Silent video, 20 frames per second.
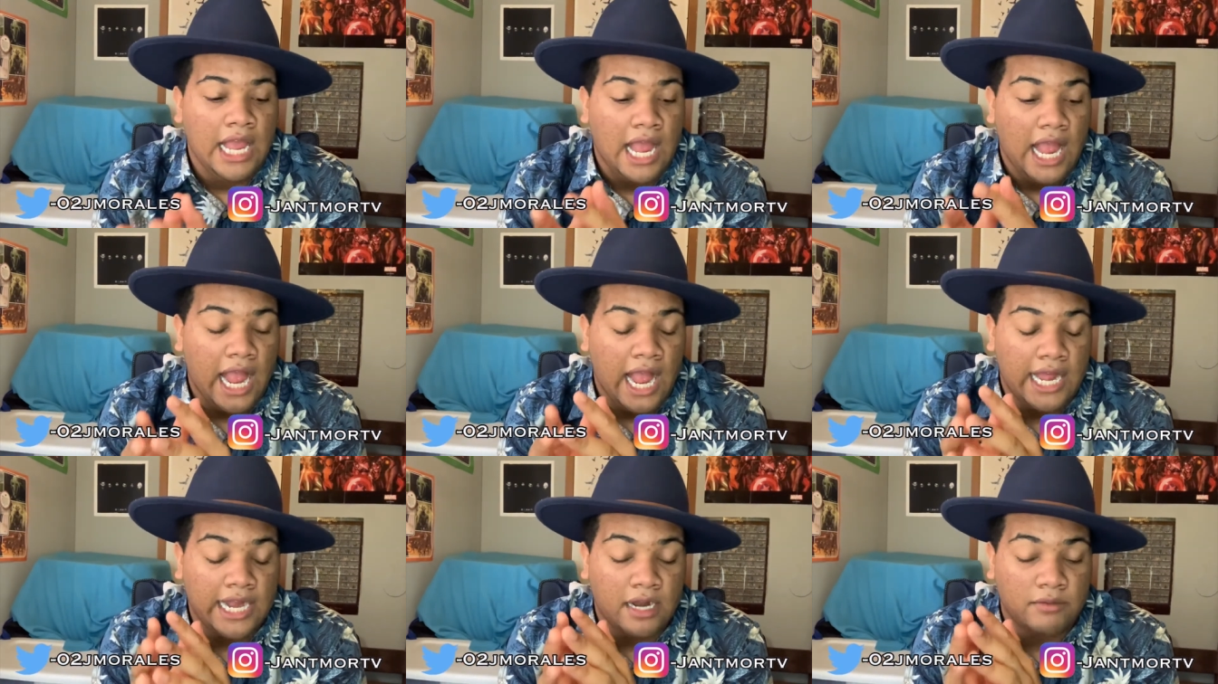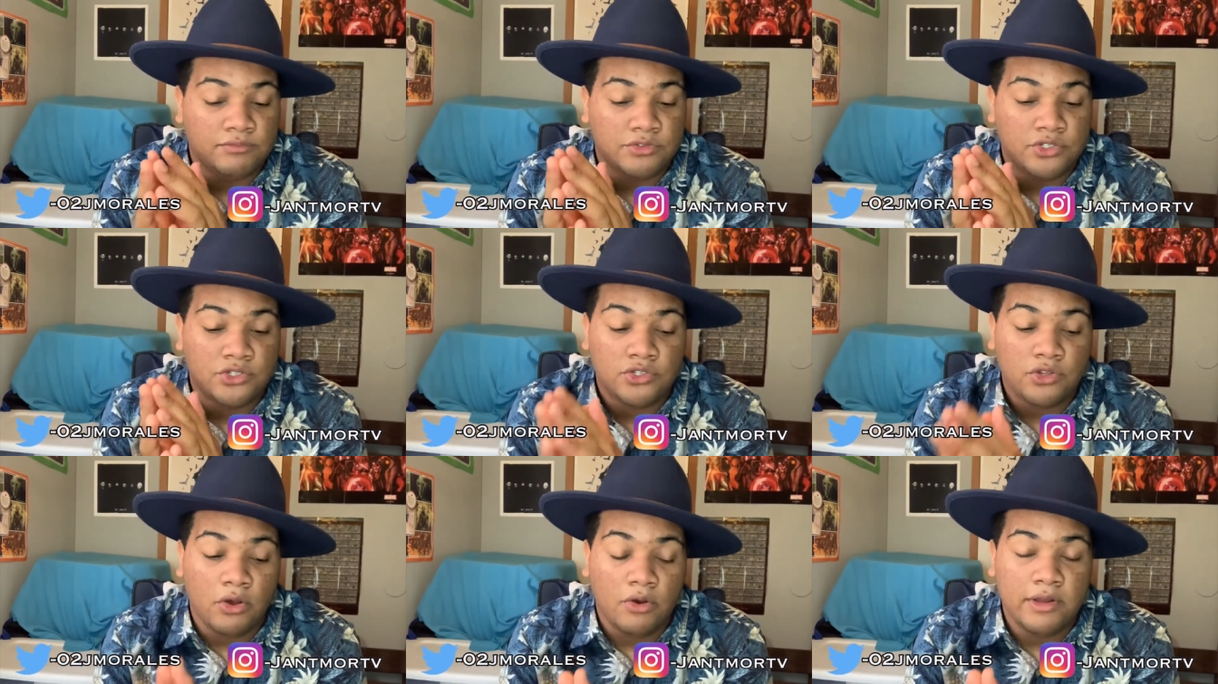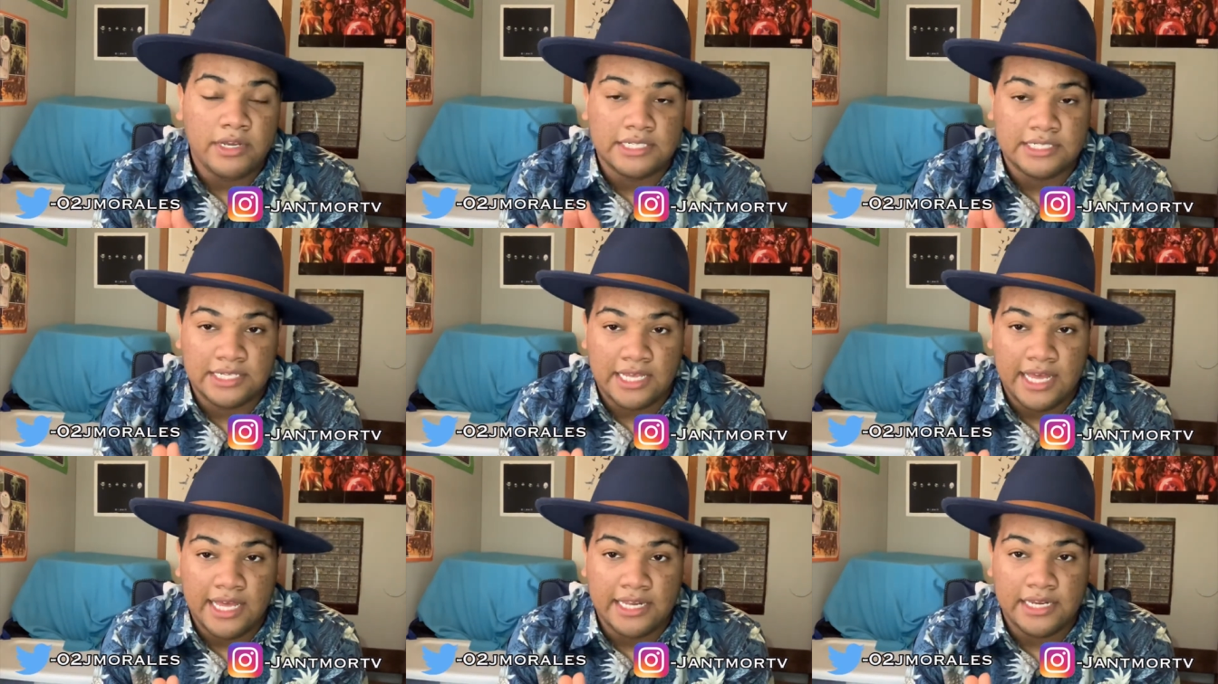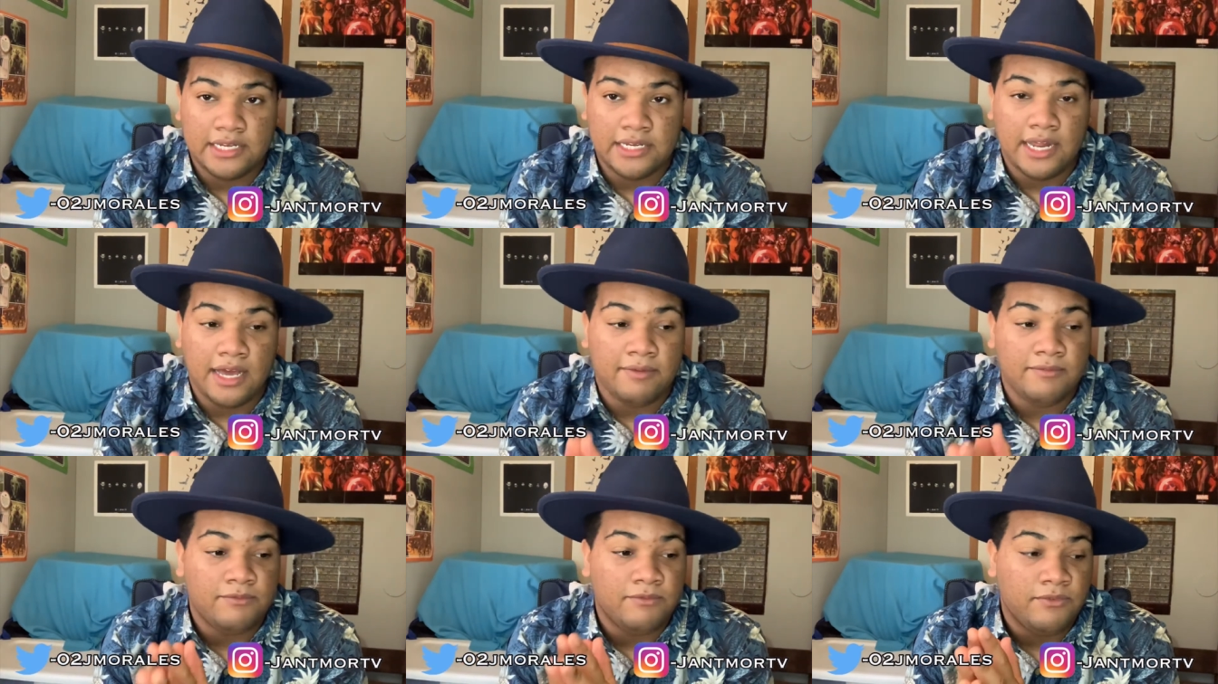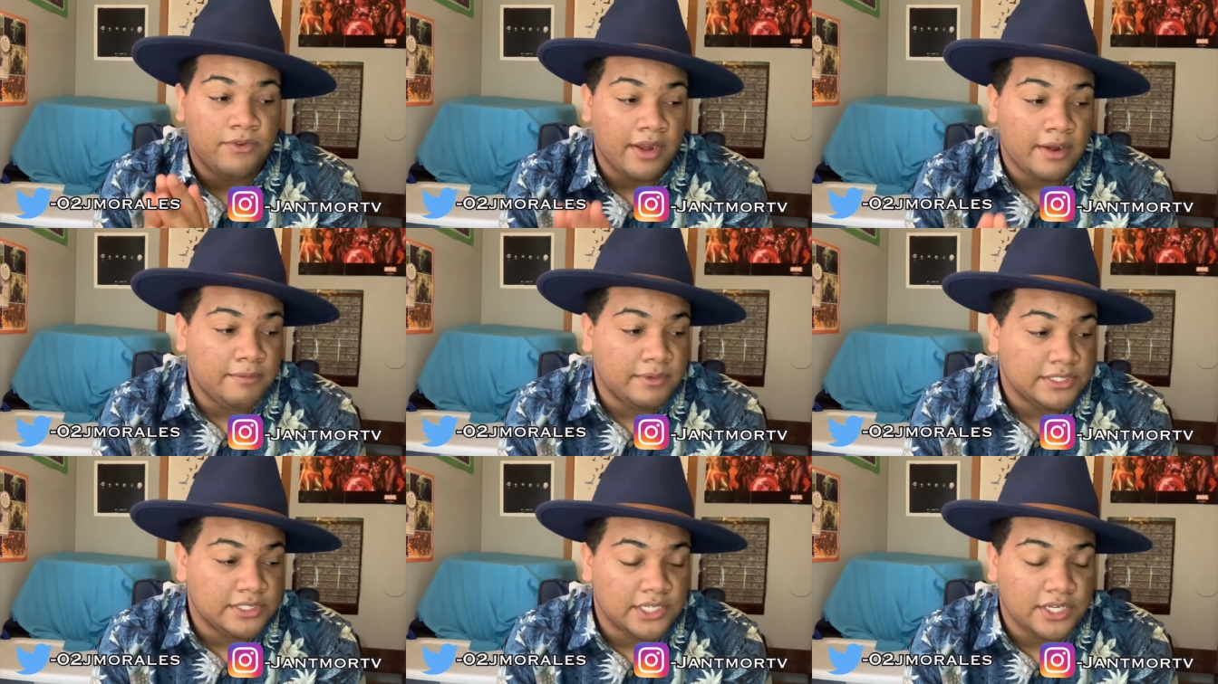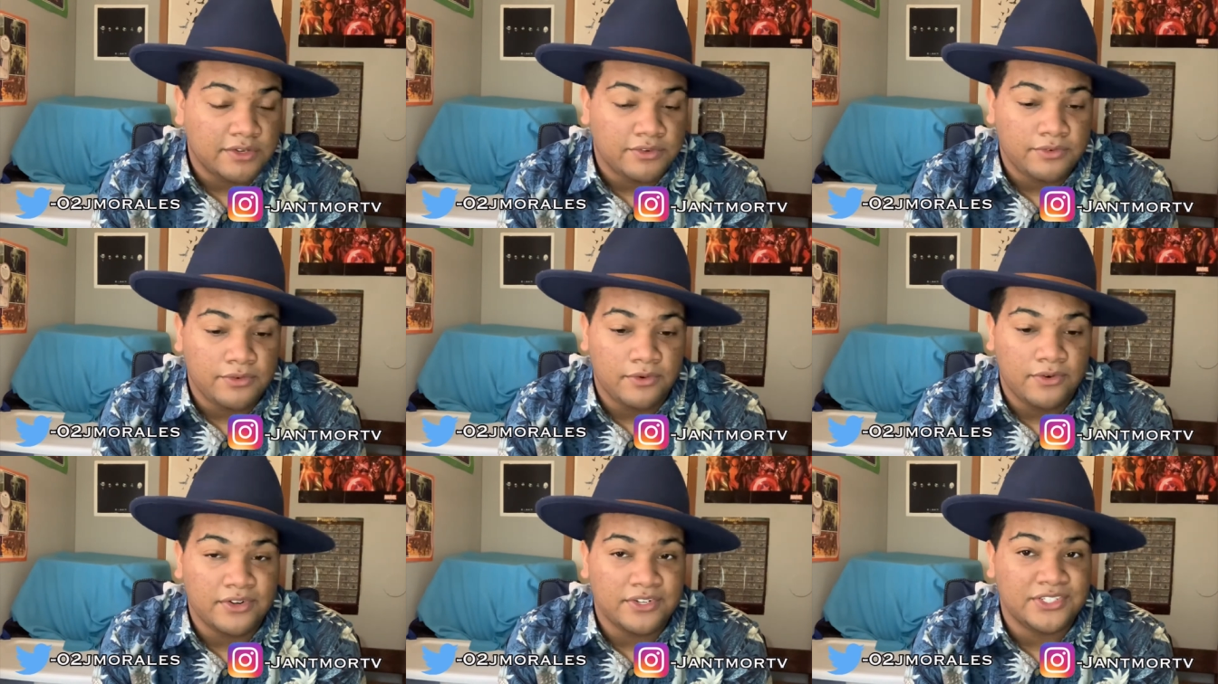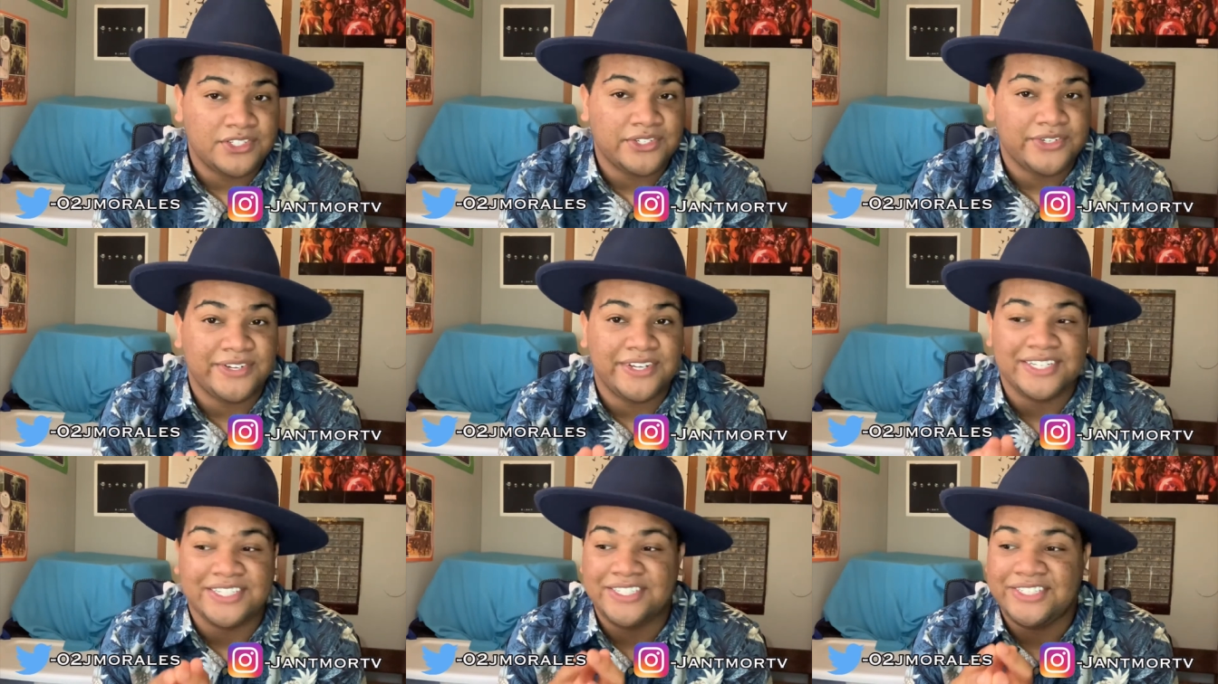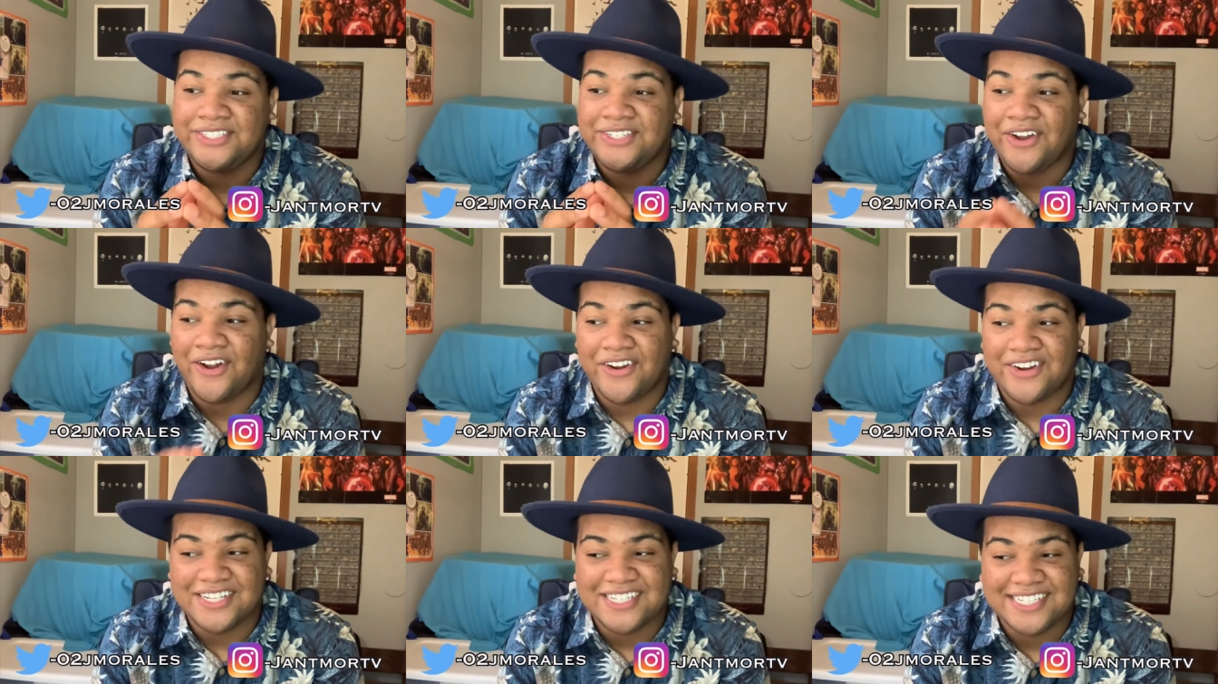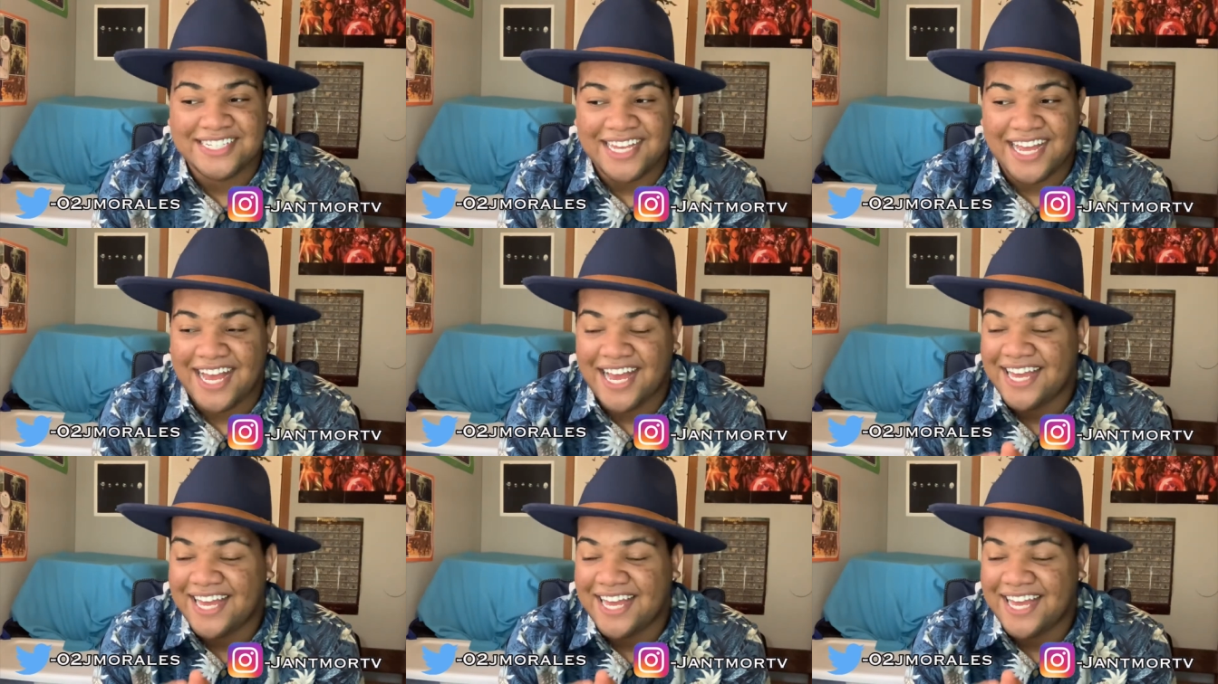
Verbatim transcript: And I'm so excited. I'm very much looking forward to it. Darkseid